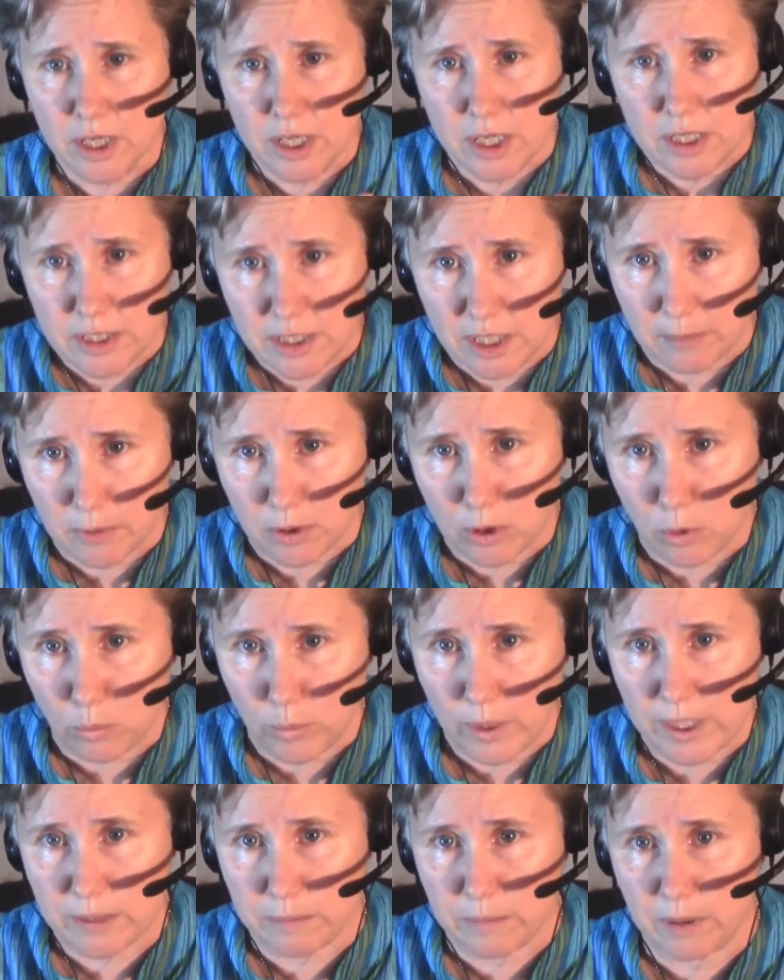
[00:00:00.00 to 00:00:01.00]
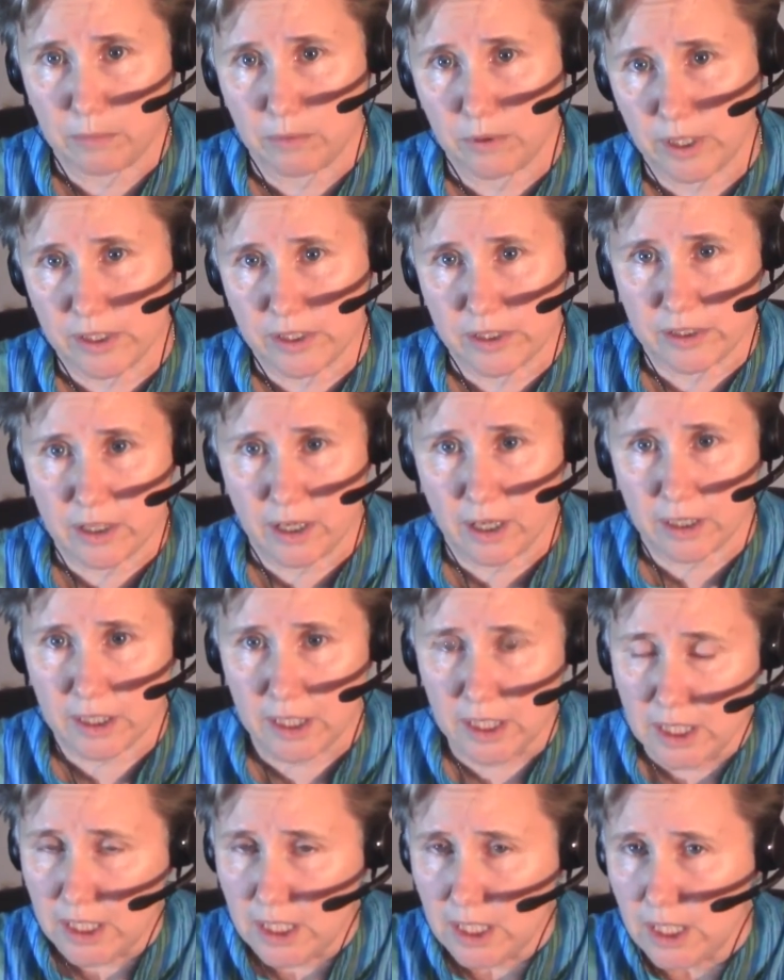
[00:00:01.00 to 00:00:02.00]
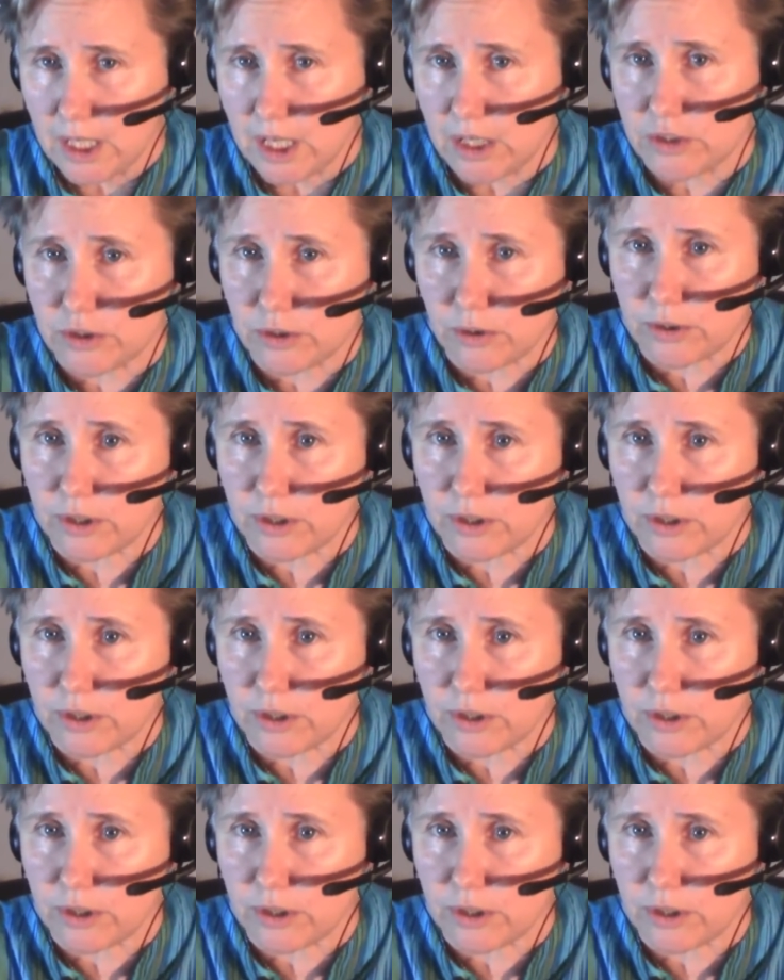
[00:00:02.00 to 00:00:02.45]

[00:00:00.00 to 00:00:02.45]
typical ways people get stuck, and so